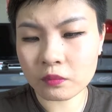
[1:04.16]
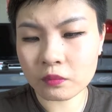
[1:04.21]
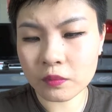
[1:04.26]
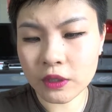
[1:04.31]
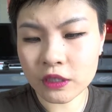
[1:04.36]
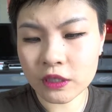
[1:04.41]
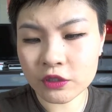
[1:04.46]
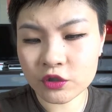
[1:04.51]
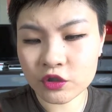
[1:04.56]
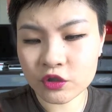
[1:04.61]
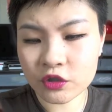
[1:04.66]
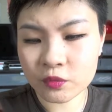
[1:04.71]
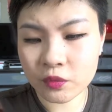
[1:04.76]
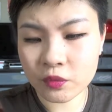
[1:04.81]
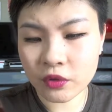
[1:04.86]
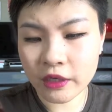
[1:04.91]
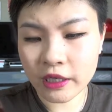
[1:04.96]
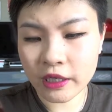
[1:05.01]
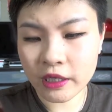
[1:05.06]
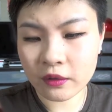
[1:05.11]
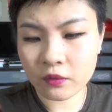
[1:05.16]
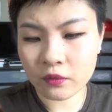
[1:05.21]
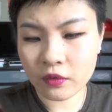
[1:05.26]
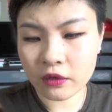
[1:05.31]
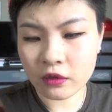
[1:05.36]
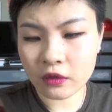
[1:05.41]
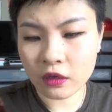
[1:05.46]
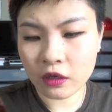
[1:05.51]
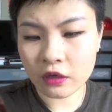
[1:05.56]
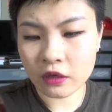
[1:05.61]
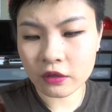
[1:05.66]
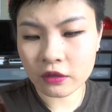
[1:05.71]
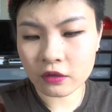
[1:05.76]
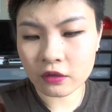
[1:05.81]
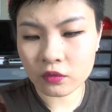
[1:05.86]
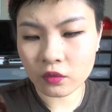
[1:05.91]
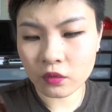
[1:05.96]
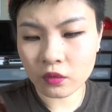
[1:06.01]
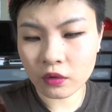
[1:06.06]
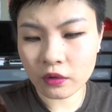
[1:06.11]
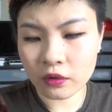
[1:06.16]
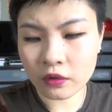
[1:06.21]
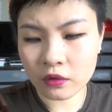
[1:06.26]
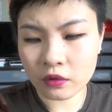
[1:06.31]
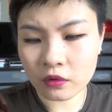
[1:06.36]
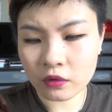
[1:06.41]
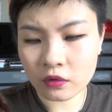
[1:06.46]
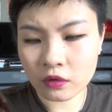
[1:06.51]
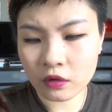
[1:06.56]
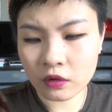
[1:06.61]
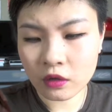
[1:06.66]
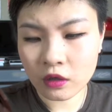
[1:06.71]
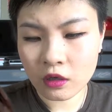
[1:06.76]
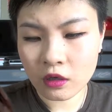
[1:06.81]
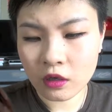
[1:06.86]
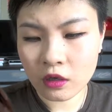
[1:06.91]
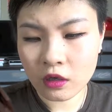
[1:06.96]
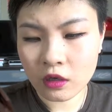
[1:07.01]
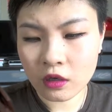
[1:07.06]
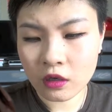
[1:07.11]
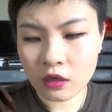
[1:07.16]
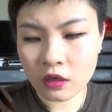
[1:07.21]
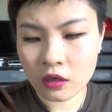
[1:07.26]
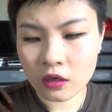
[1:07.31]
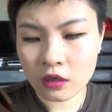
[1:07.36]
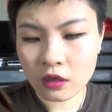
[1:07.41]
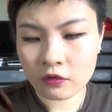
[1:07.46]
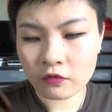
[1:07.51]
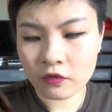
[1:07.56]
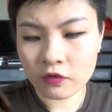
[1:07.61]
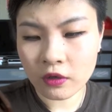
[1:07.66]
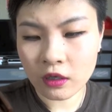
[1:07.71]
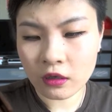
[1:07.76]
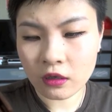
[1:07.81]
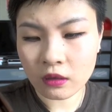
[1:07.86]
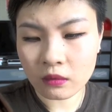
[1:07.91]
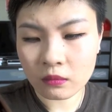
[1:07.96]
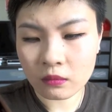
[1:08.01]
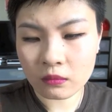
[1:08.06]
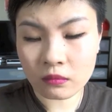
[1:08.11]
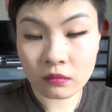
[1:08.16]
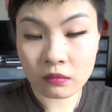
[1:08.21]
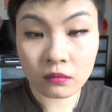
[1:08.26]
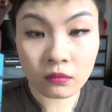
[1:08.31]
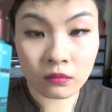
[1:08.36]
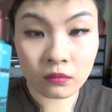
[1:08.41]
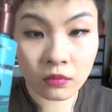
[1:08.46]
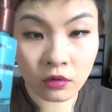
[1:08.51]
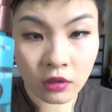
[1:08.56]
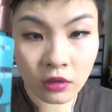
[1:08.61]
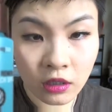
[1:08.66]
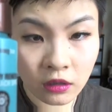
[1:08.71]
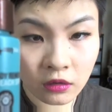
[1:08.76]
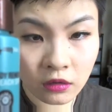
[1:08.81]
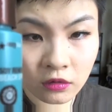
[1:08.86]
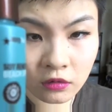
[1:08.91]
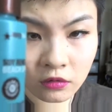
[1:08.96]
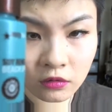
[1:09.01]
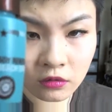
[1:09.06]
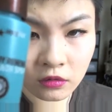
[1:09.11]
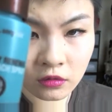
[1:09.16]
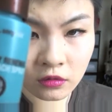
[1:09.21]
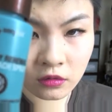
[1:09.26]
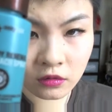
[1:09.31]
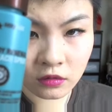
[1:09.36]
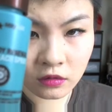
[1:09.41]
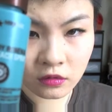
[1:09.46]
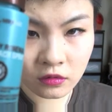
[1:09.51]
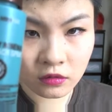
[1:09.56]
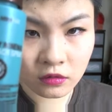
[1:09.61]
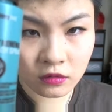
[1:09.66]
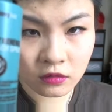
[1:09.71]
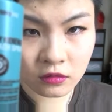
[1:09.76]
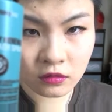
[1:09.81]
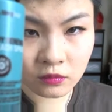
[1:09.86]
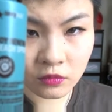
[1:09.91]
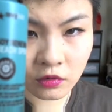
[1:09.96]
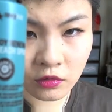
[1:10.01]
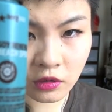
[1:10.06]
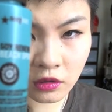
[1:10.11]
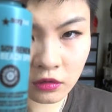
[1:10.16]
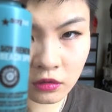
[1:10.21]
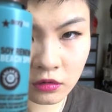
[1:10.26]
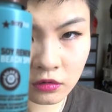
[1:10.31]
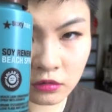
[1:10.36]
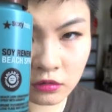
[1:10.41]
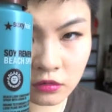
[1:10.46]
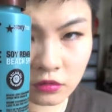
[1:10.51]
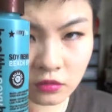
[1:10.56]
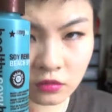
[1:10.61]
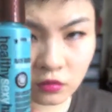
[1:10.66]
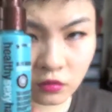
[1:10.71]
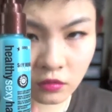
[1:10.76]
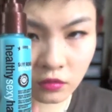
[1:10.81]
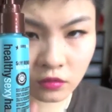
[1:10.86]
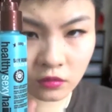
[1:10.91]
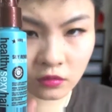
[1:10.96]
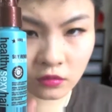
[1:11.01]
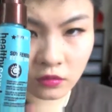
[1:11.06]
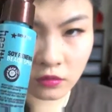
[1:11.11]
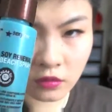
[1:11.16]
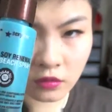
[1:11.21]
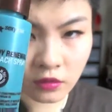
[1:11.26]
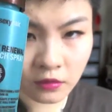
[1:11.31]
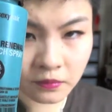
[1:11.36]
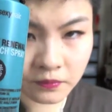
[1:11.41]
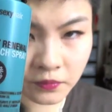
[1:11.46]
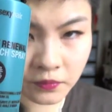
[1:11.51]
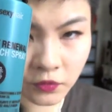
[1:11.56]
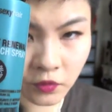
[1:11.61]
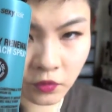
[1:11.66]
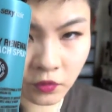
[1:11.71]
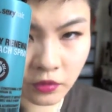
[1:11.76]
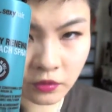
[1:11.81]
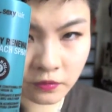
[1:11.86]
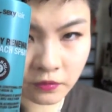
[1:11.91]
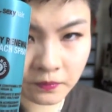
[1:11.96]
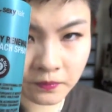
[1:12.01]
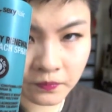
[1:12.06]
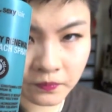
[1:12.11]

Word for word: Beach Spray with Argan Oil from Morocco, Moroccan um, oil.